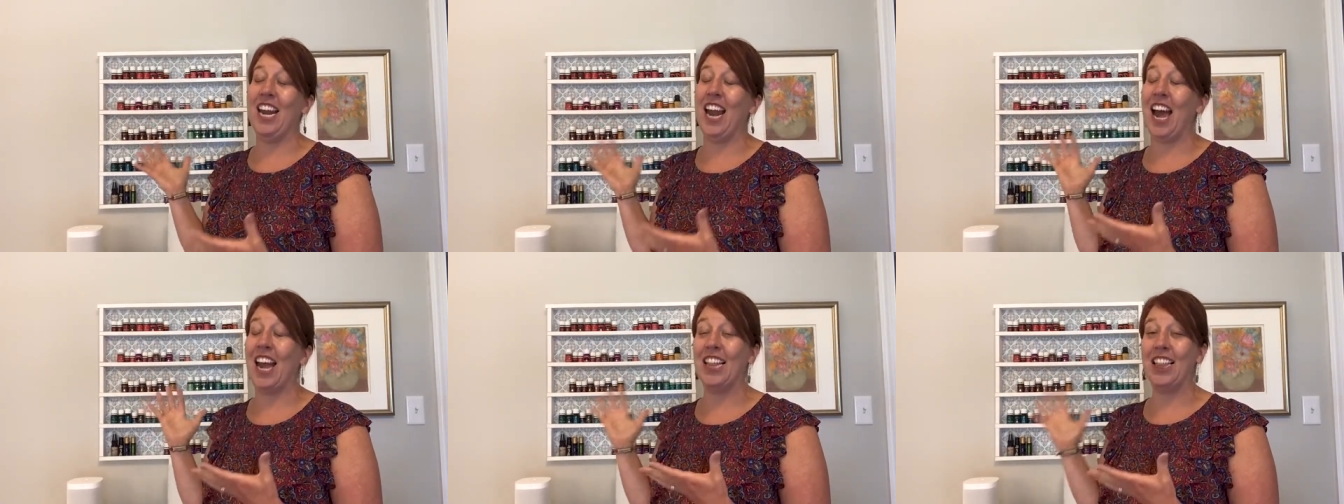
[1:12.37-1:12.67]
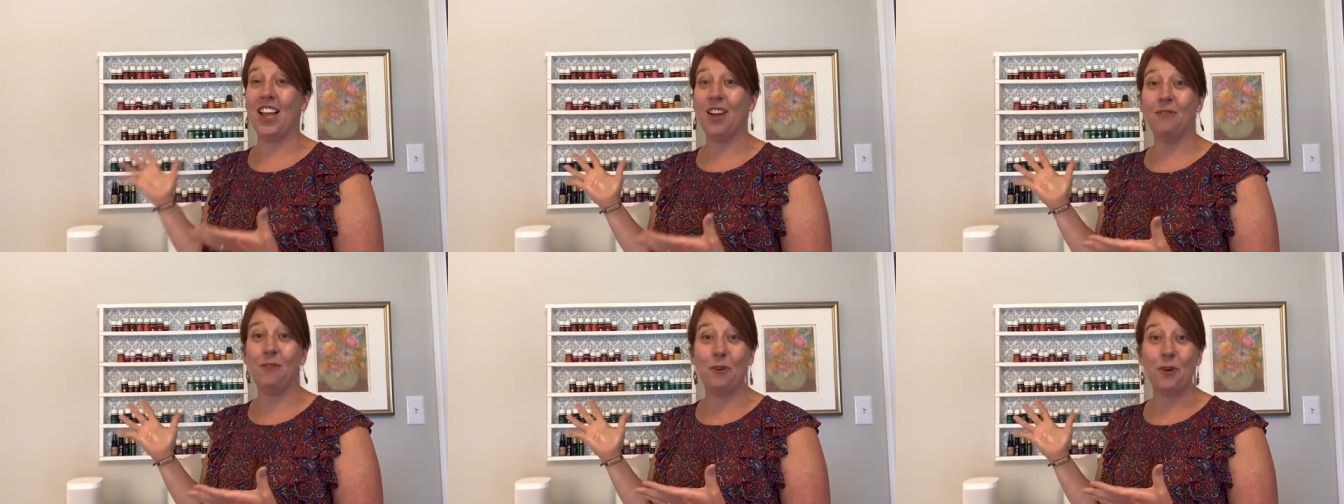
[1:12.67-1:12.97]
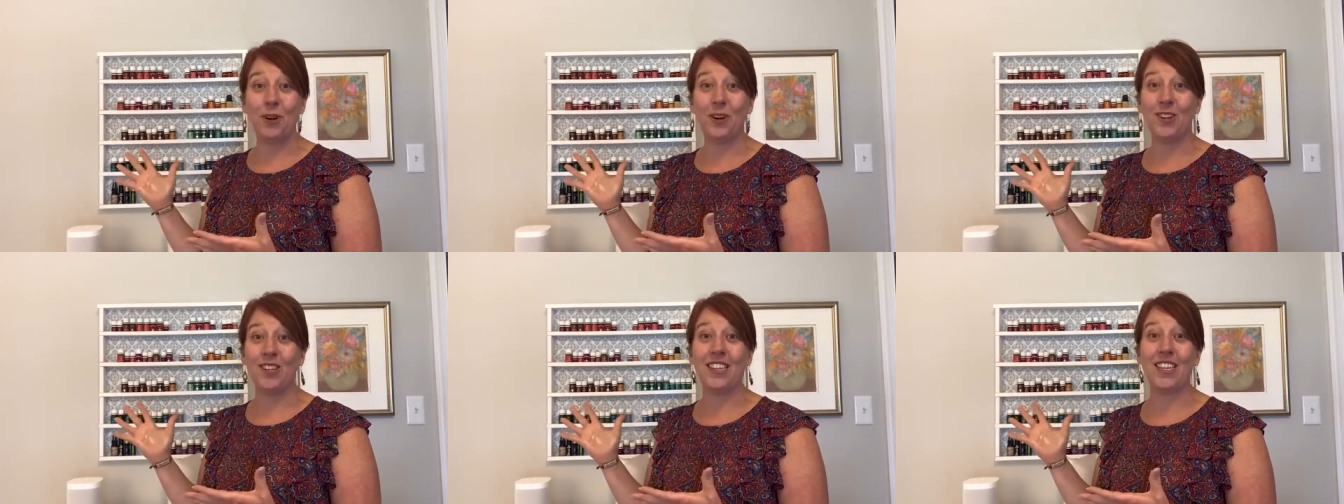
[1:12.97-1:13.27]
I love
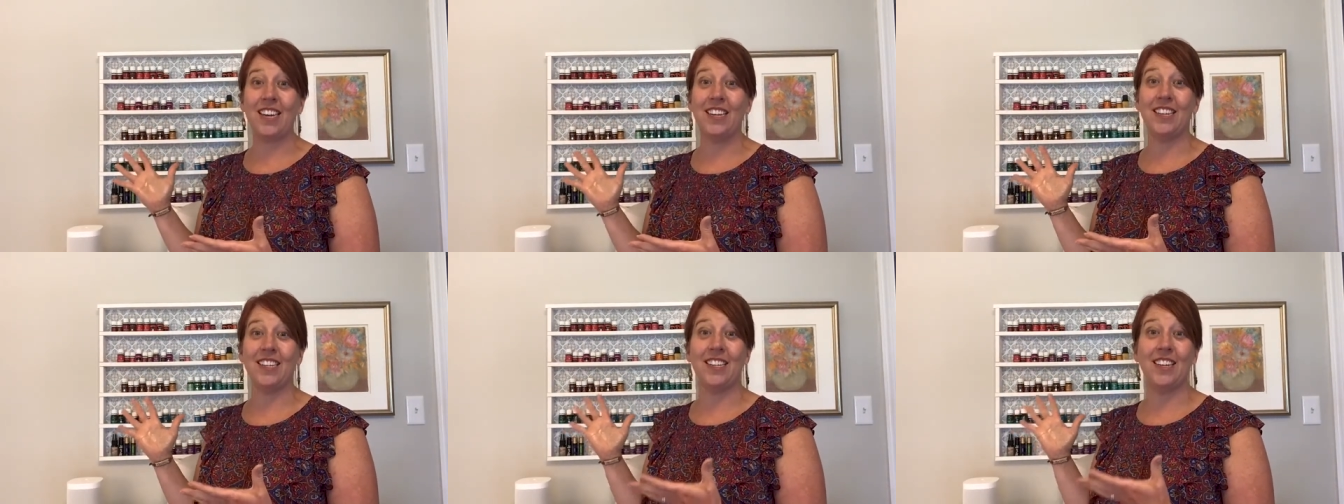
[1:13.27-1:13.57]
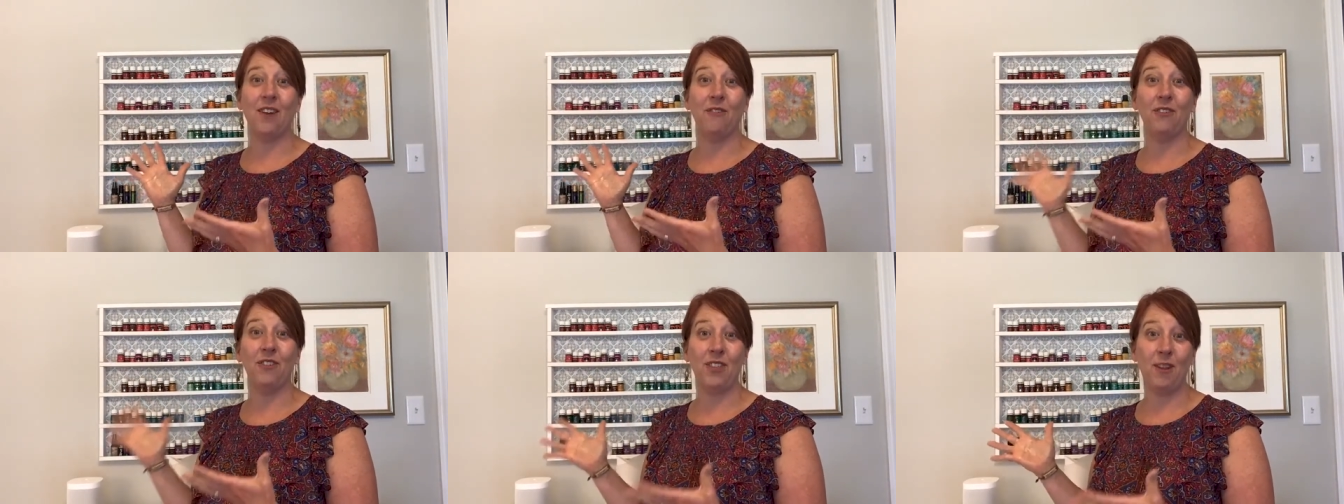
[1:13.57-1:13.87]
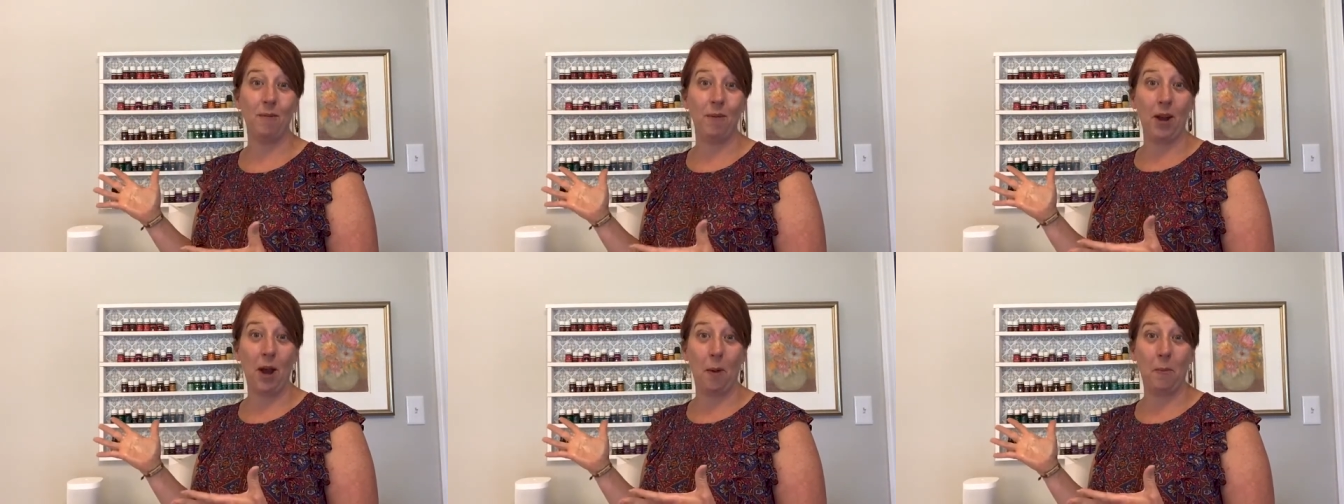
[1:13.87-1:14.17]
oils. I discovered
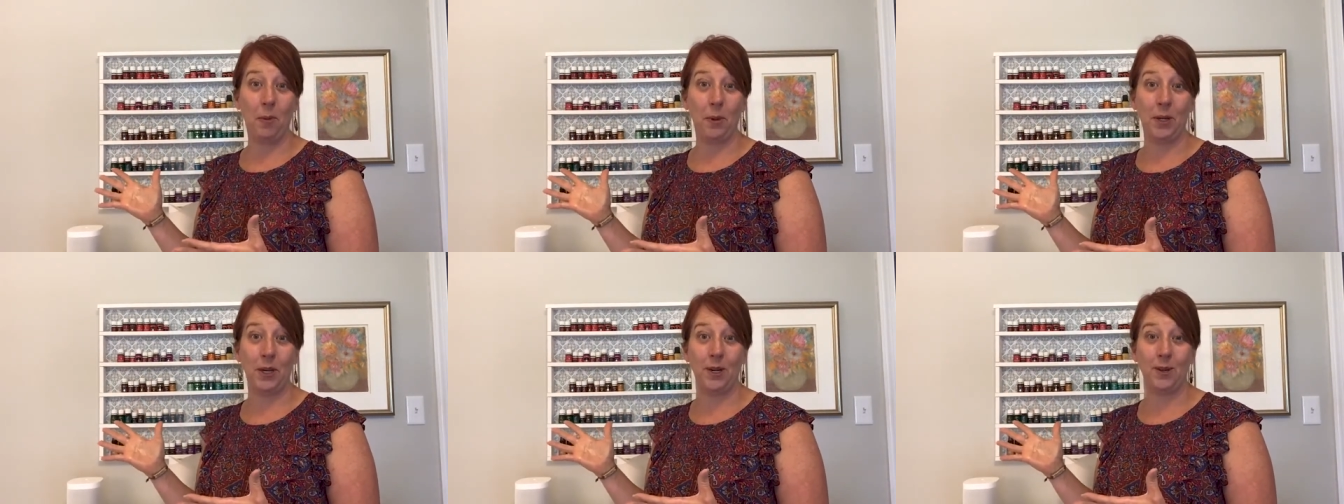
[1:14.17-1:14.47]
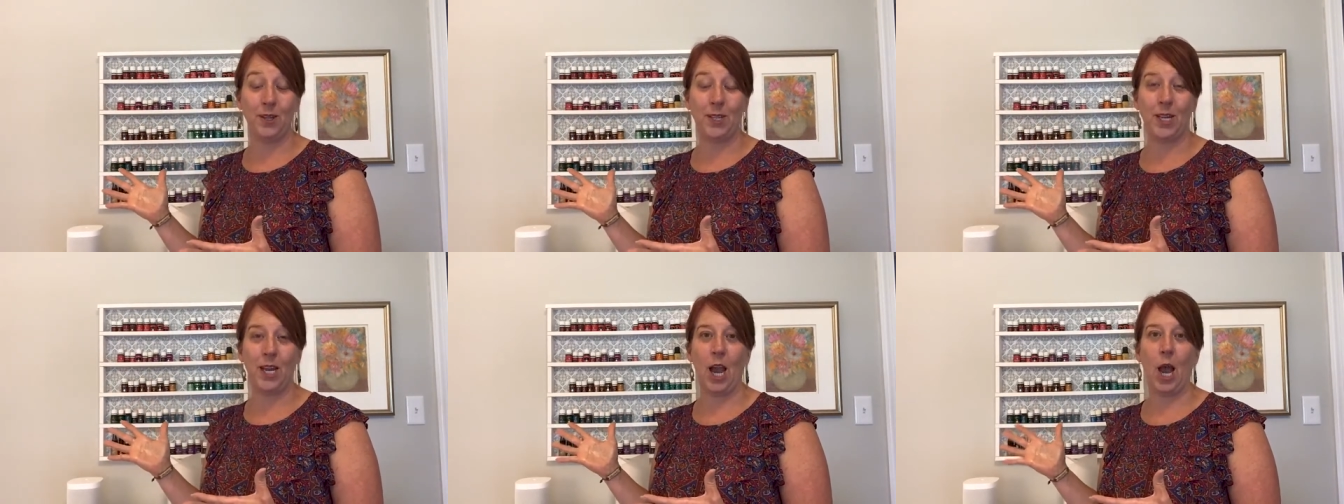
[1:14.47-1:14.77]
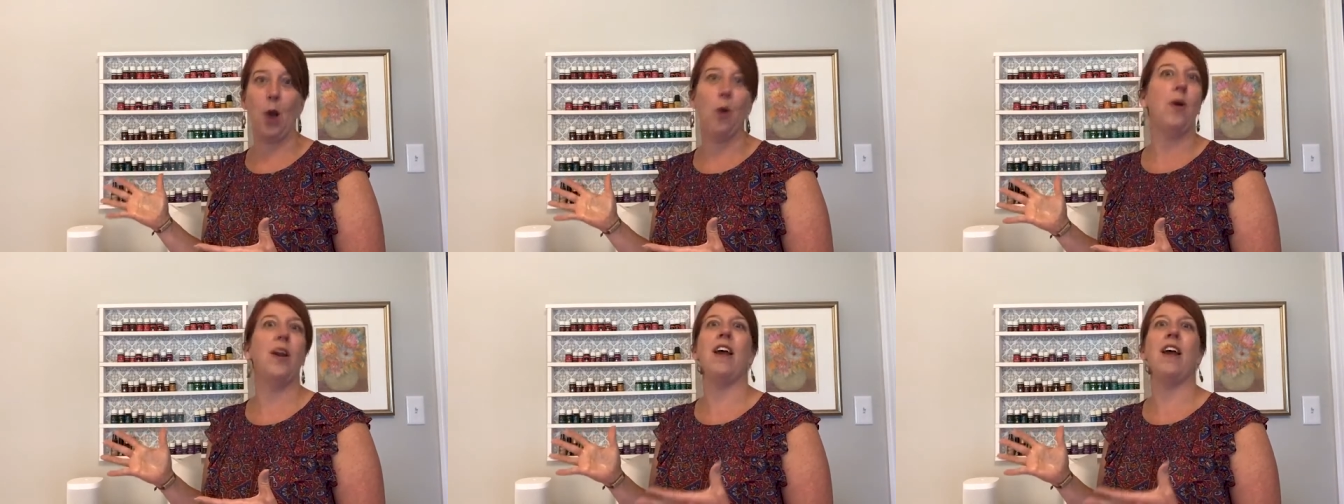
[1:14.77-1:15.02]
them a couple years ago,